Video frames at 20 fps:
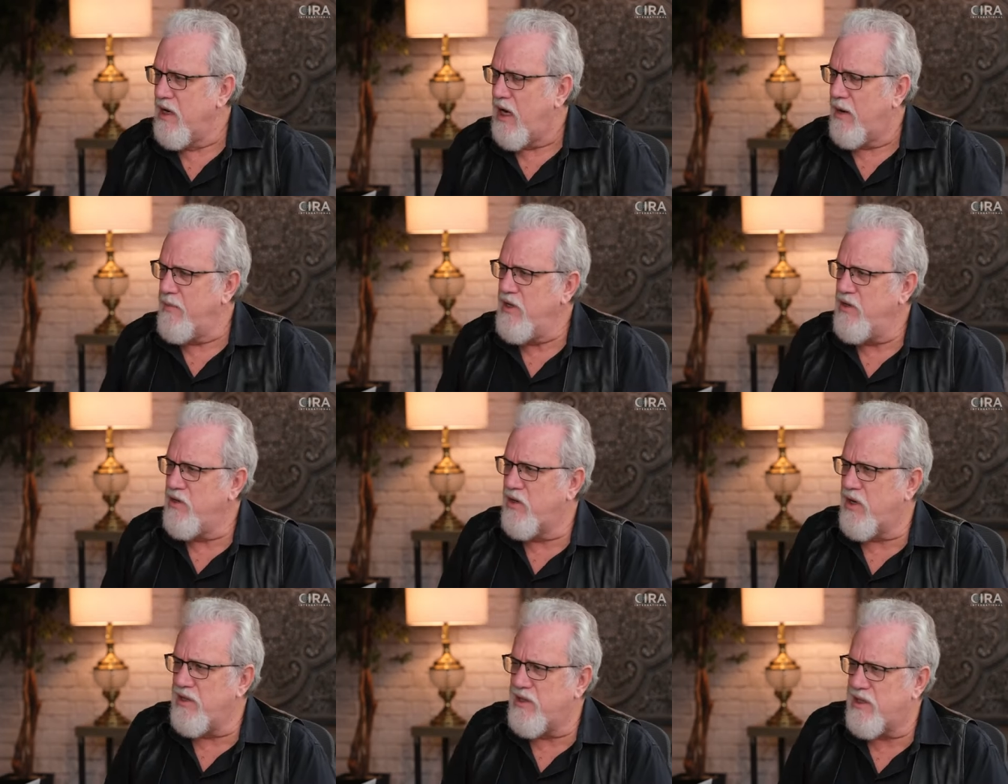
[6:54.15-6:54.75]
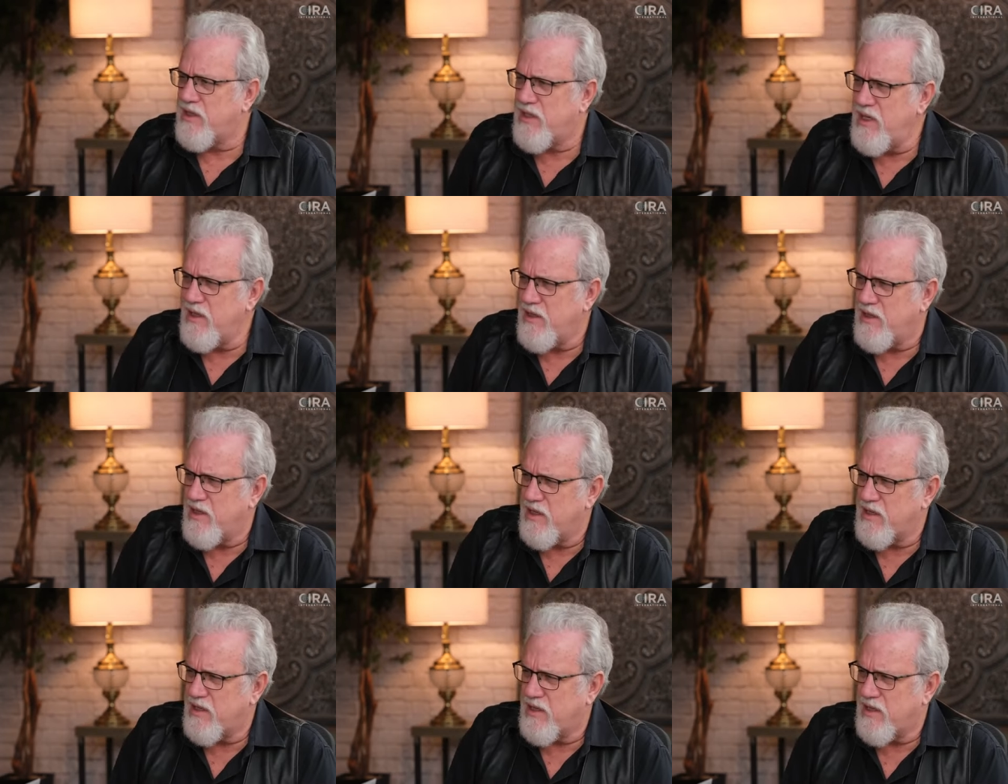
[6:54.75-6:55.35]
I mean, you can see
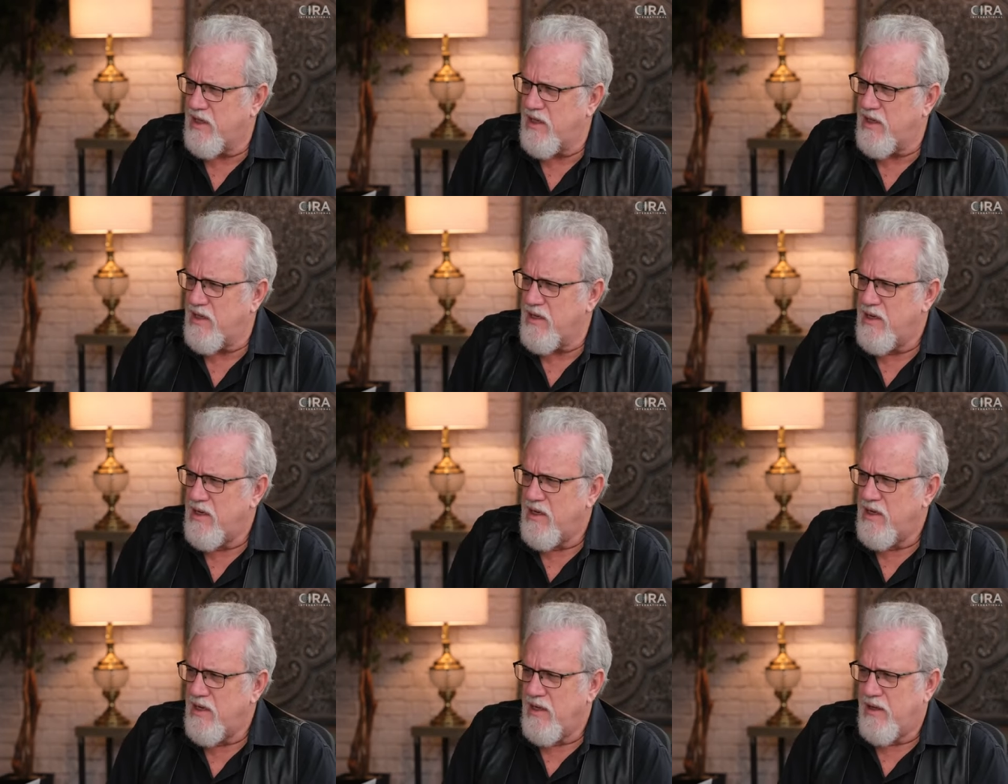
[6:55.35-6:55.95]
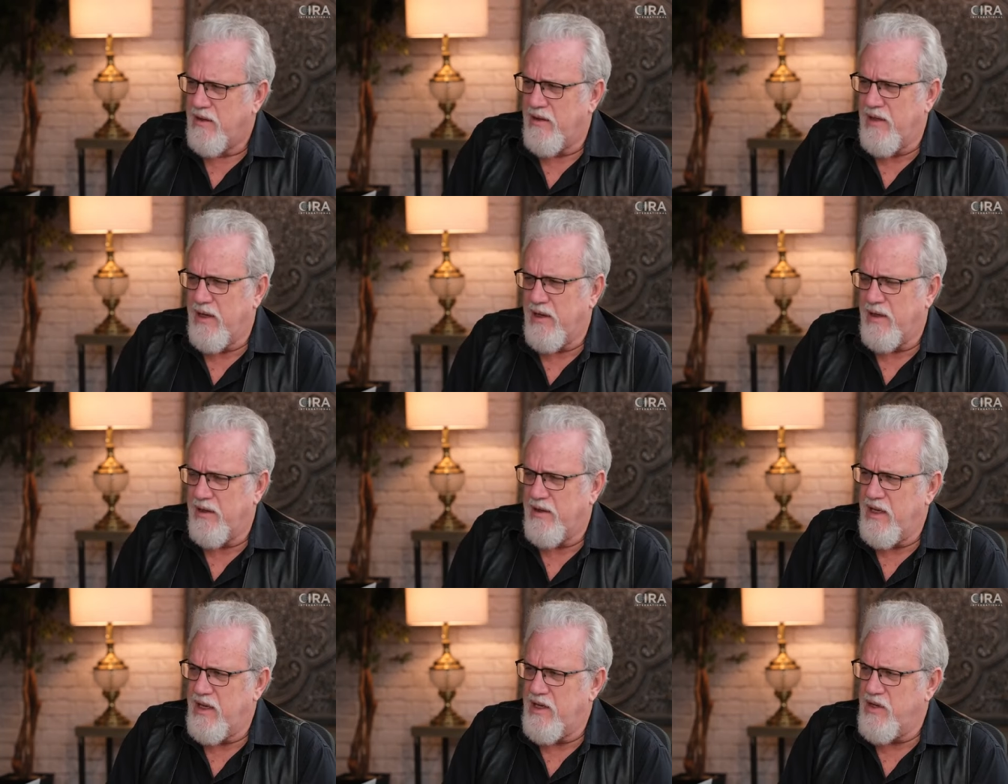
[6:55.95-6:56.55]
just the
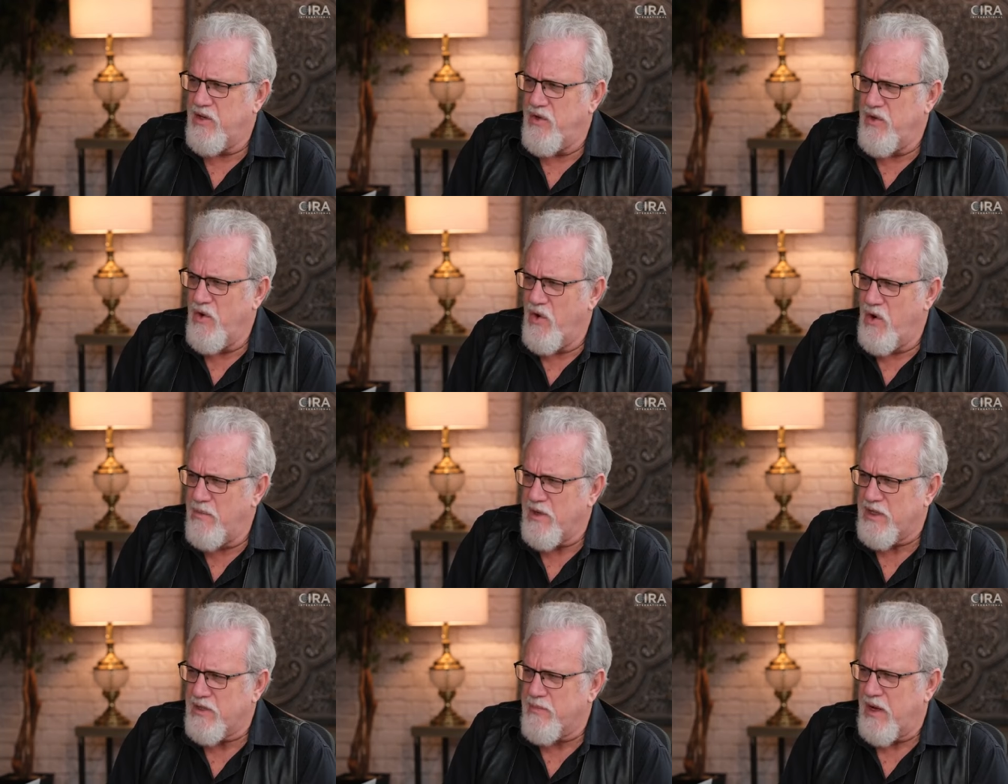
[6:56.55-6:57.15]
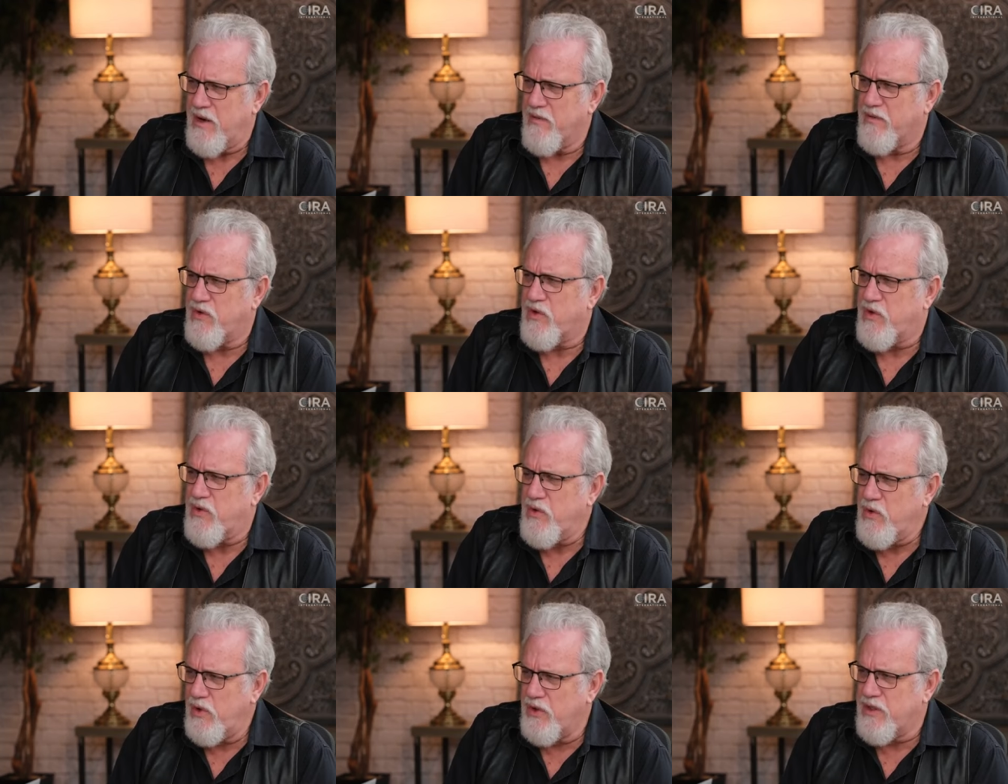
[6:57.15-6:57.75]
enormous amount of
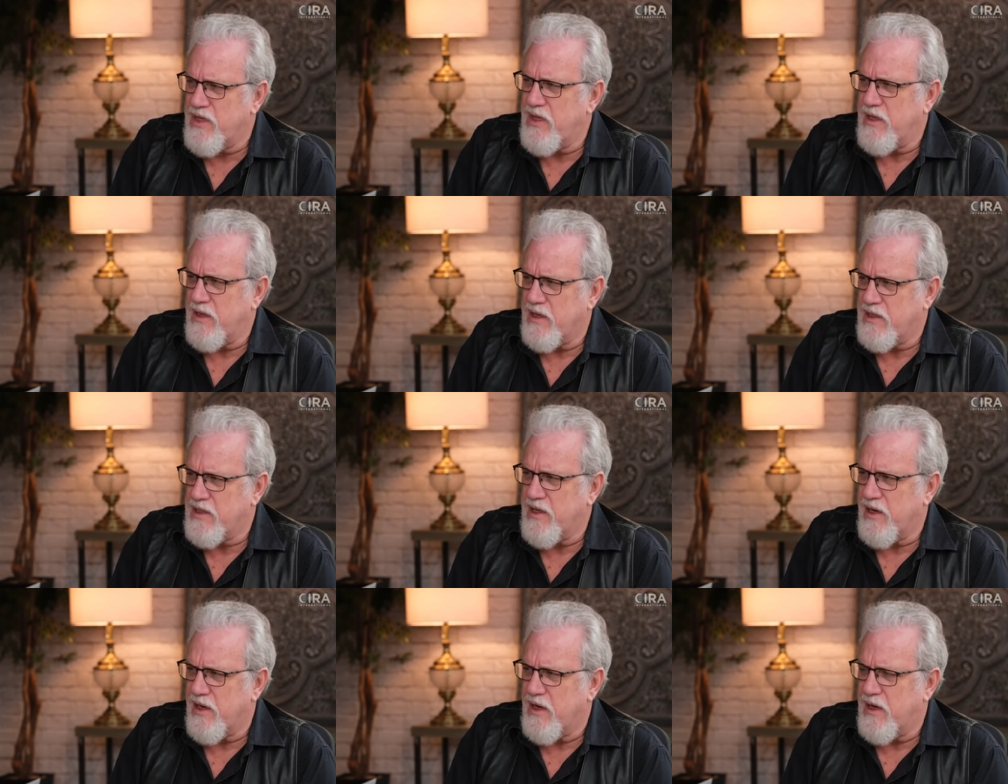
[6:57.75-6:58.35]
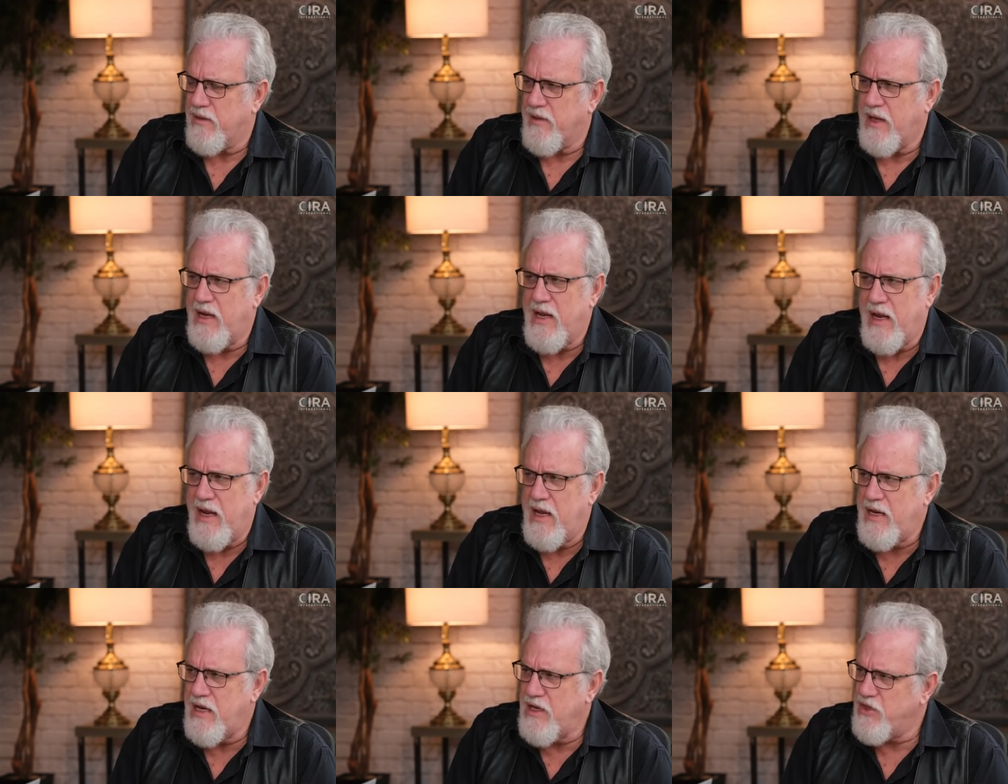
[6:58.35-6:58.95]
cruelty in the Sirah. They
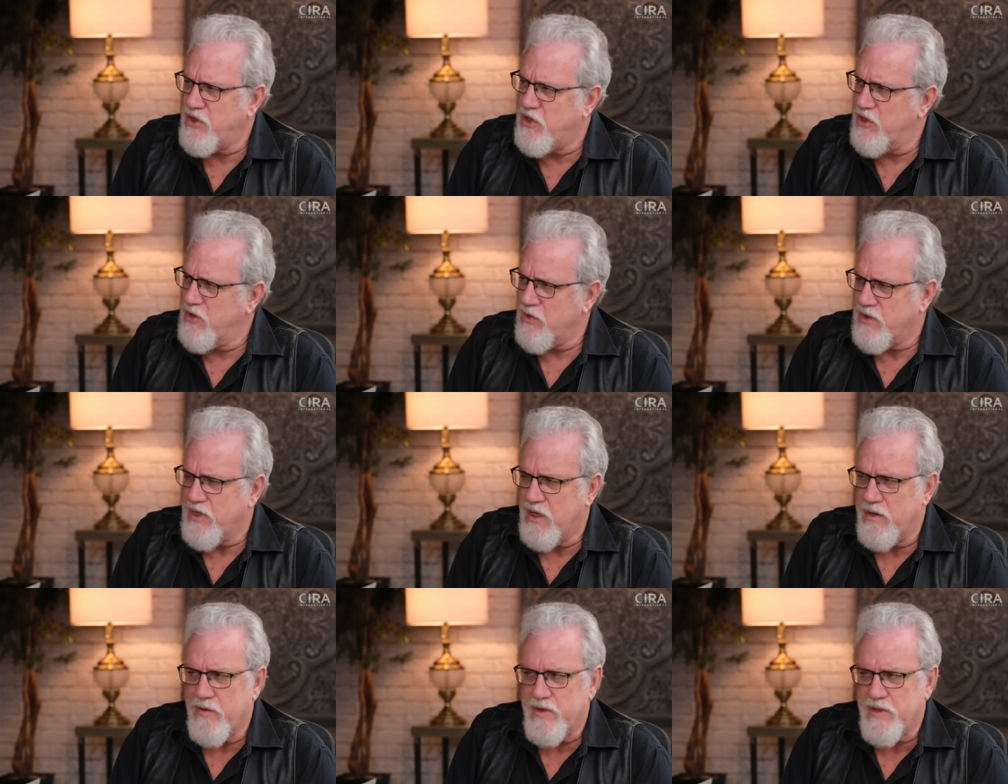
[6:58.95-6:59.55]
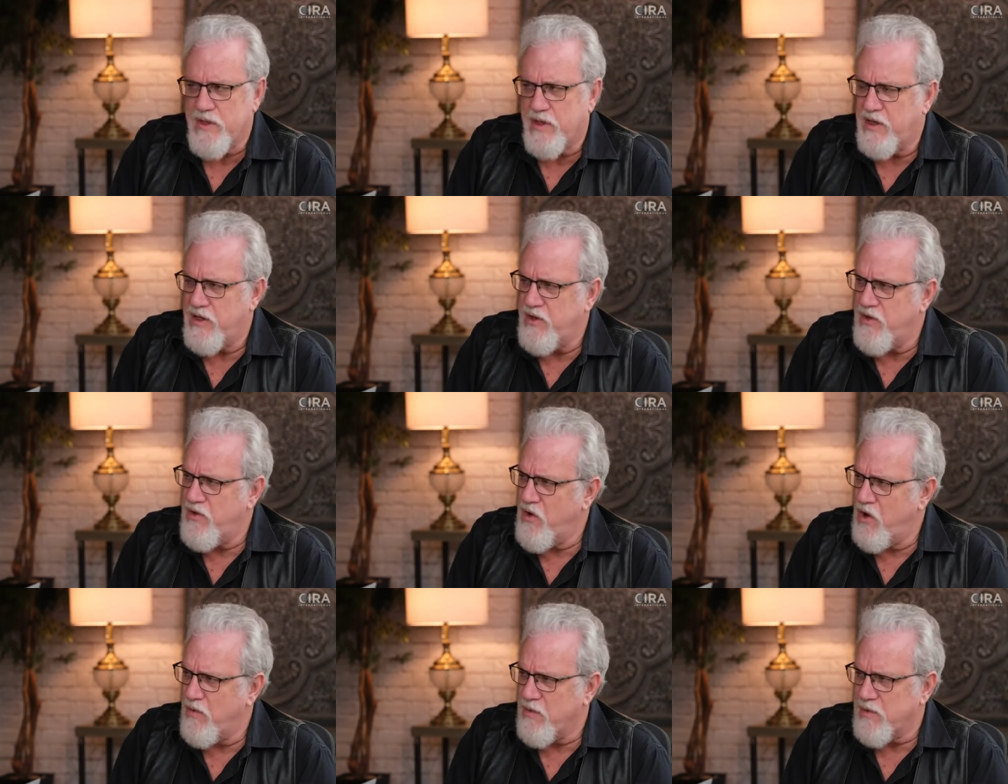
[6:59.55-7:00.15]
hated Jews. It was an
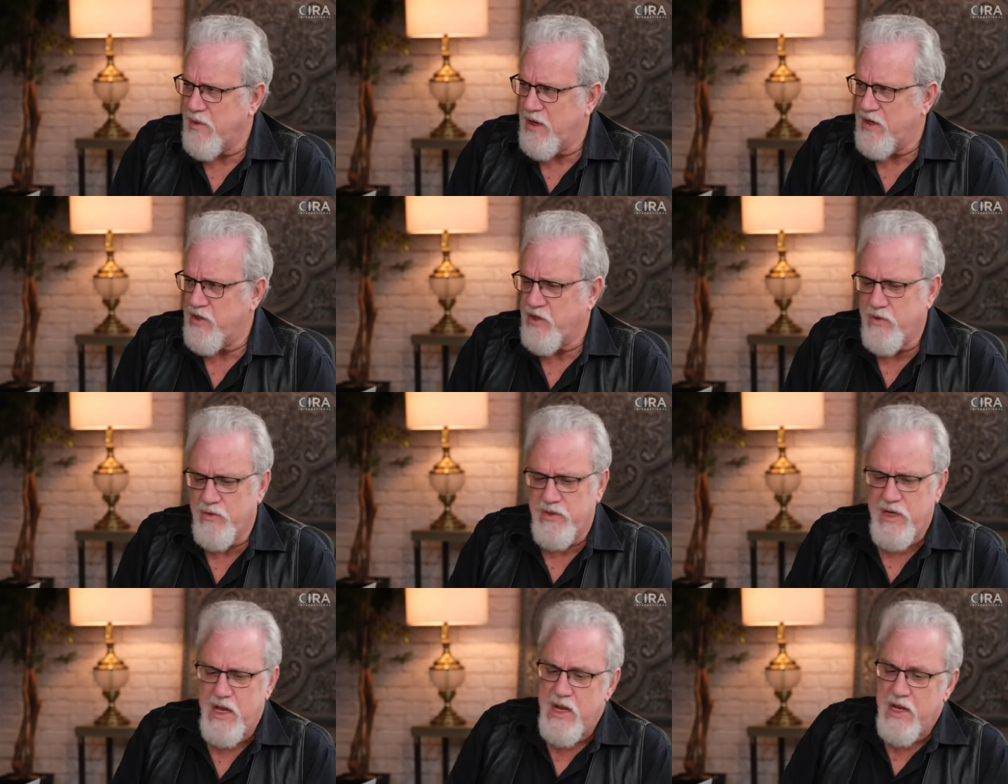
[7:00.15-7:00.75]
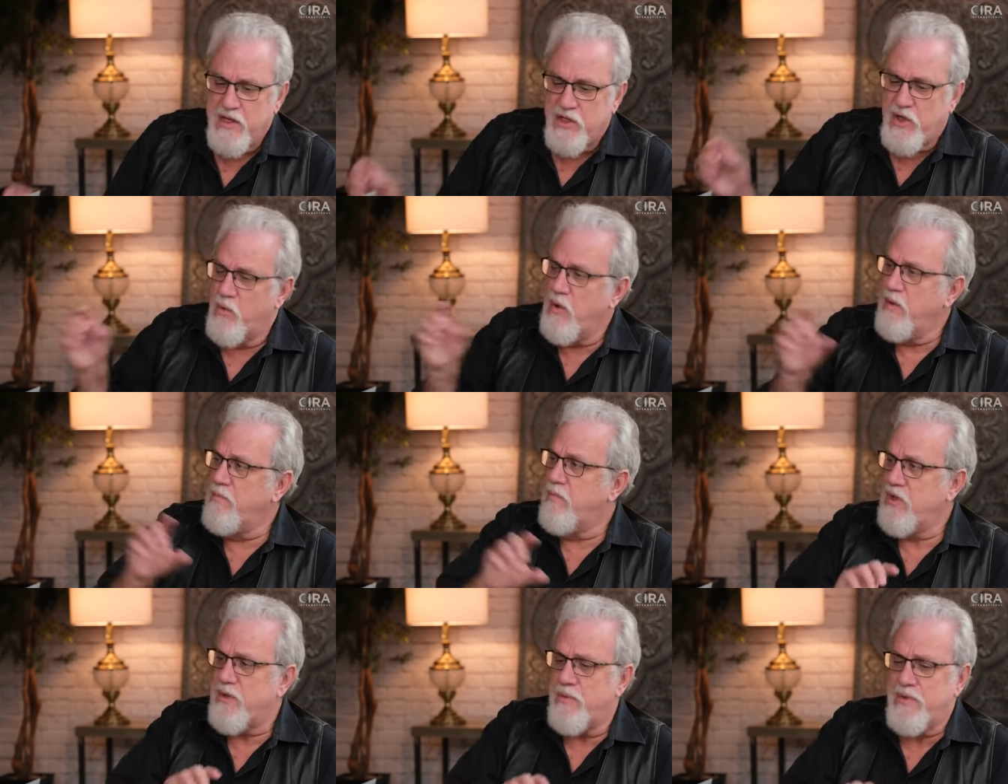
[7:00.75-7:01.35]
enormous amount of Jews. So
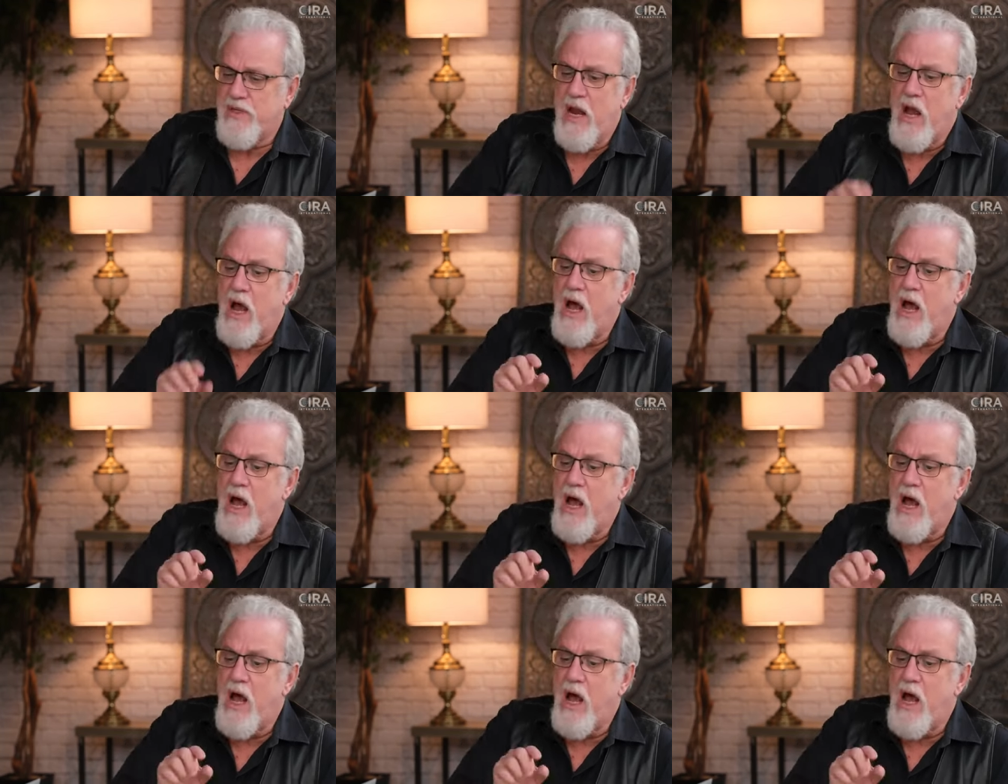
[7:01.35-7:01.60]
when Muslims say,